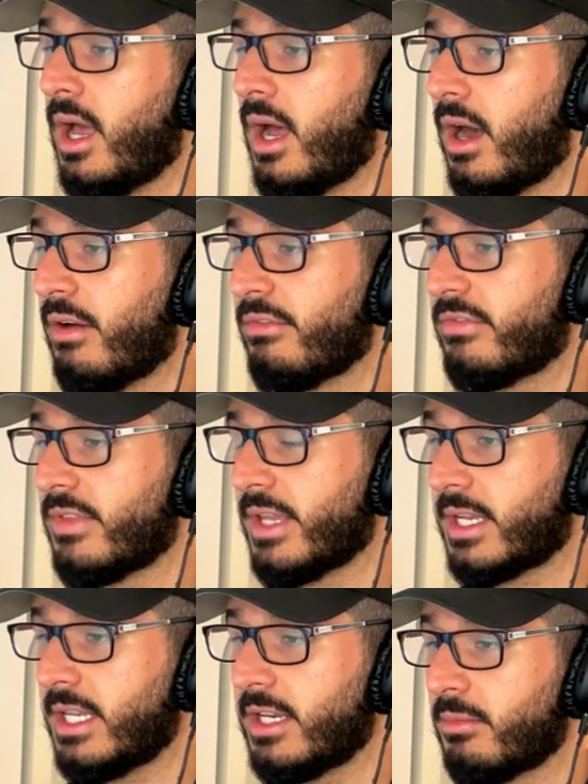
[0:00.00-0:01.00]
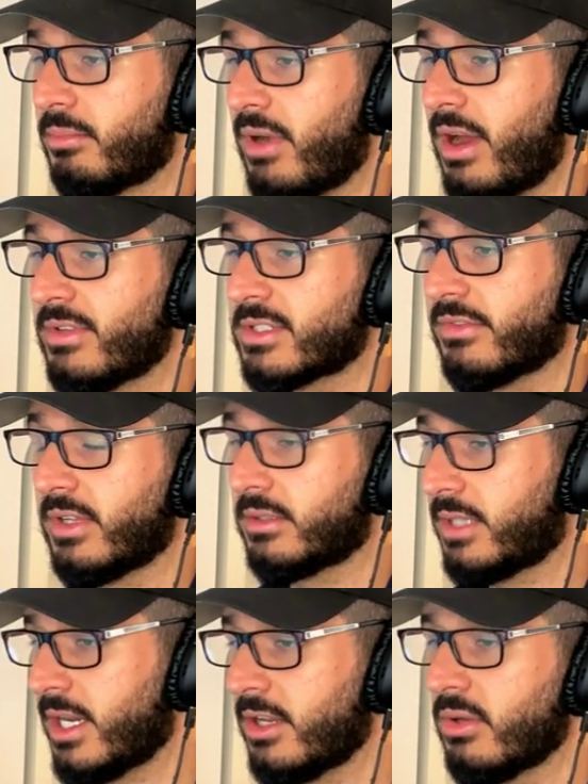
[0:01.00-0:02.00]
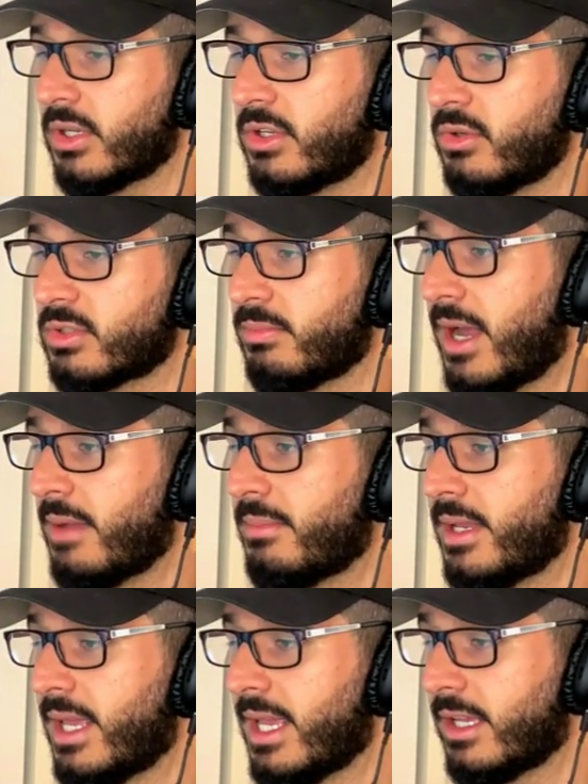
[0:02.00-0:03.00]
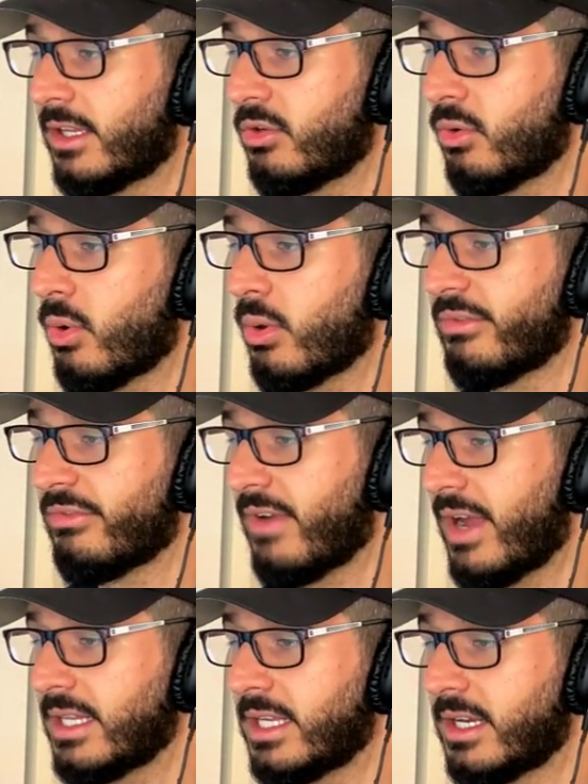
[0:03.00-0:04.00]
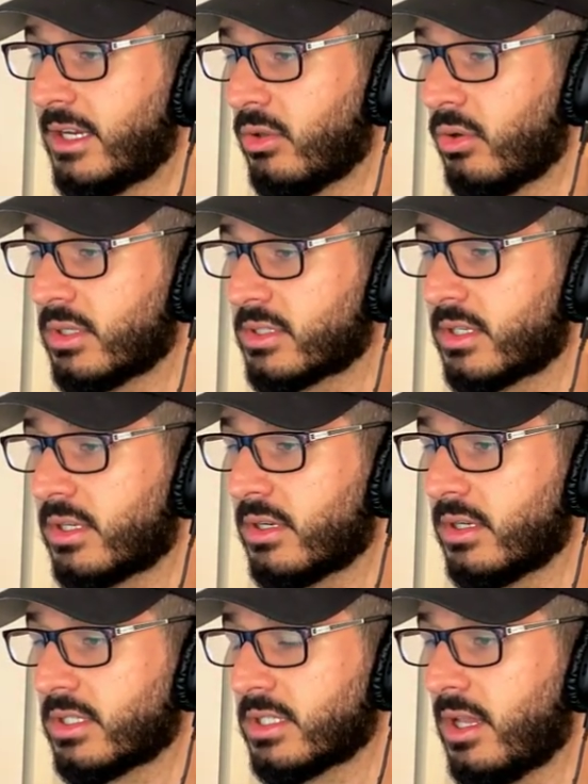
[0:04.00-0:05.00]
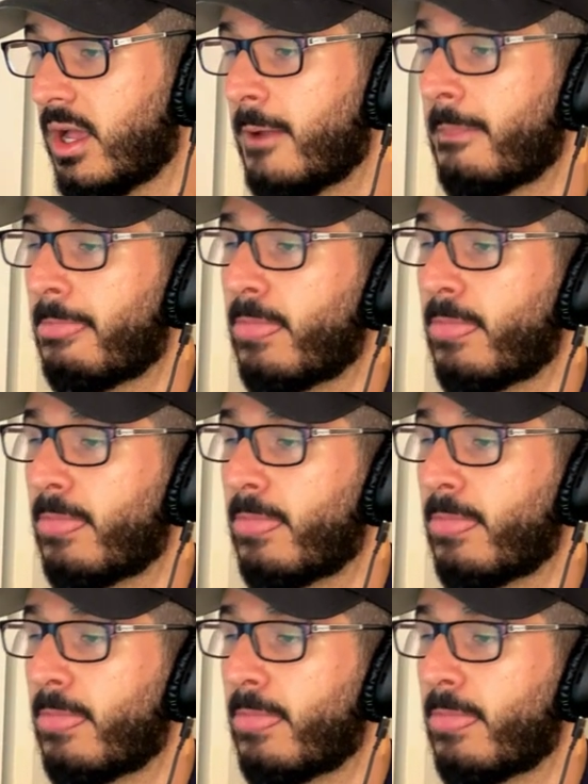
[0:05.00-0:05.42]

of the Canadian province of Ontario accused Bybit and KuCoin of violating local securities law